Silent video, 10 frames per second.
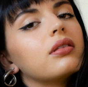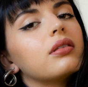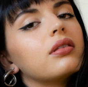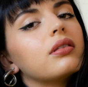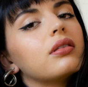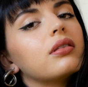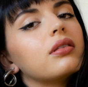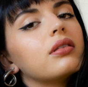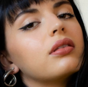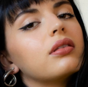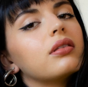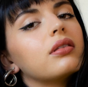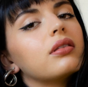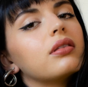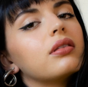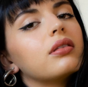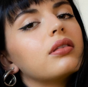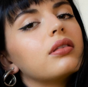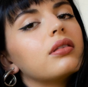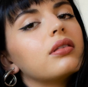
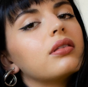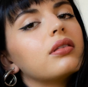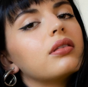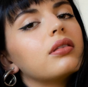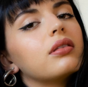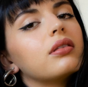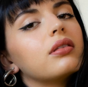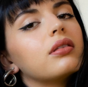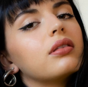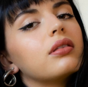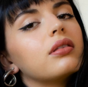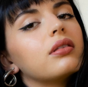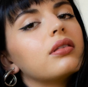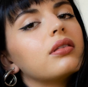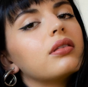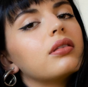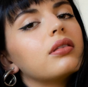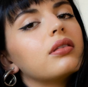(no lip movement)